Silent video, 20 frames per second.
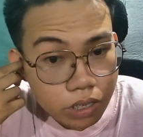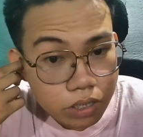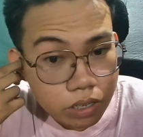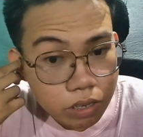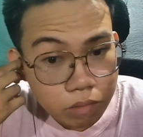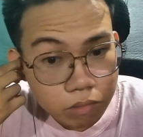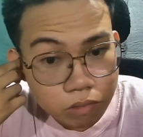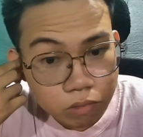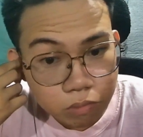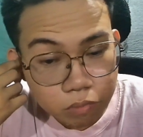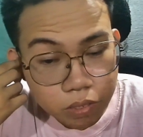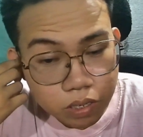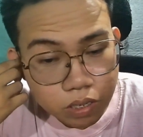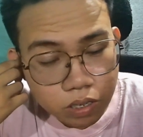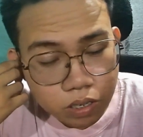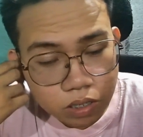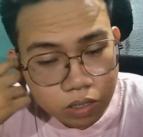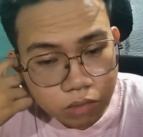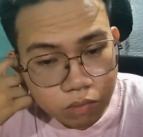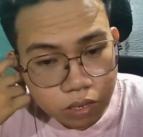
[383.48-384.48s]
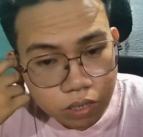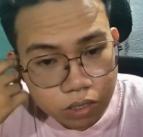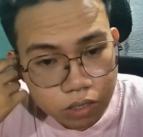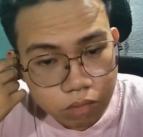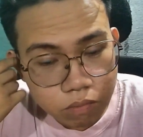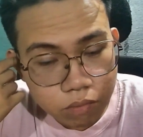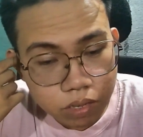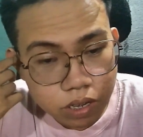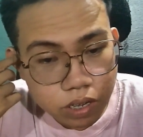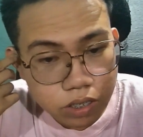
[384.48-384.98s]
a times b
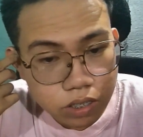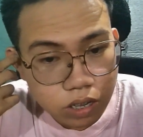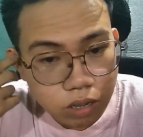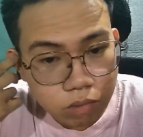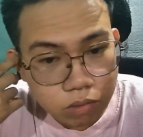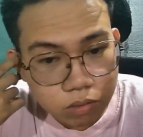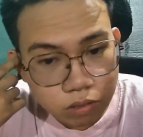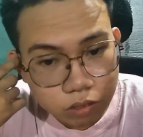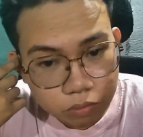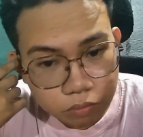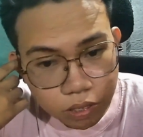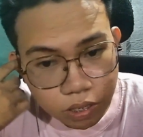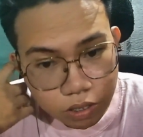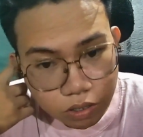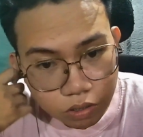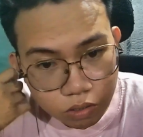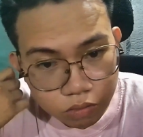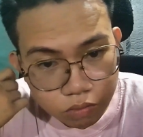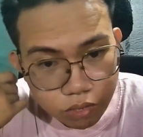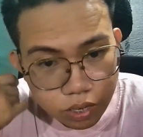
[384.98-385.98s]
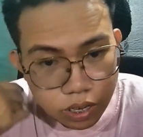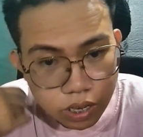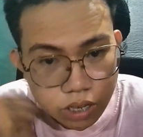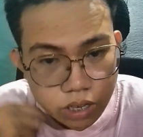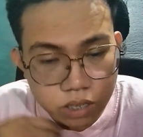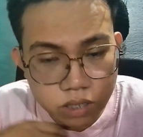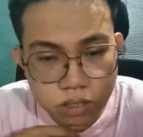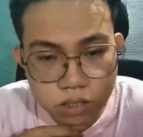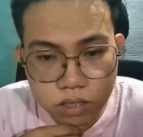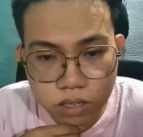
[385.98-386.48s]
divided by the absolute value of
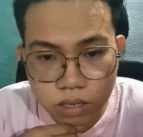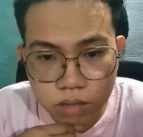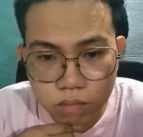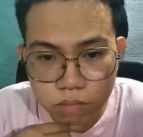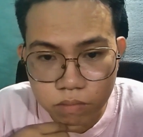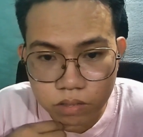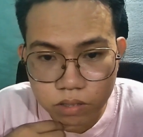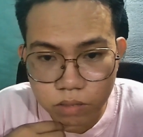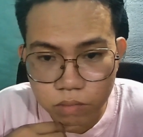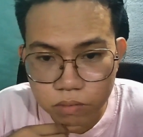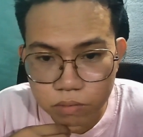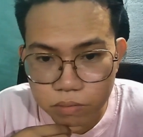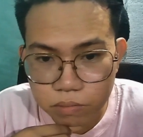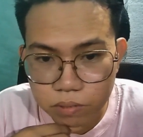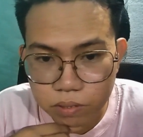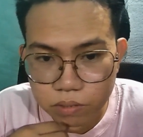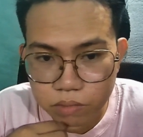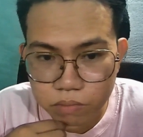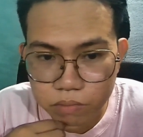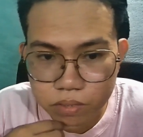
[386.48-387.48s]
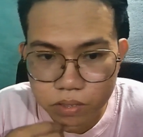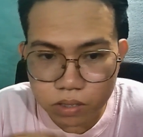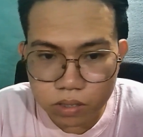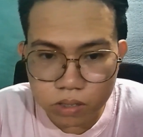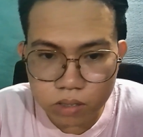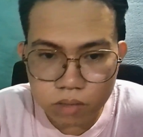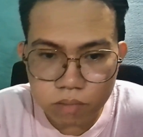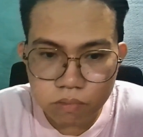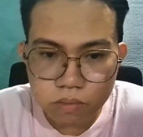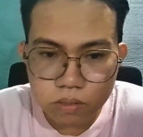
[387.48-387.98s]
a times absolute value of
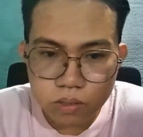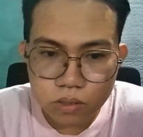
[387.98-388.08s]
b.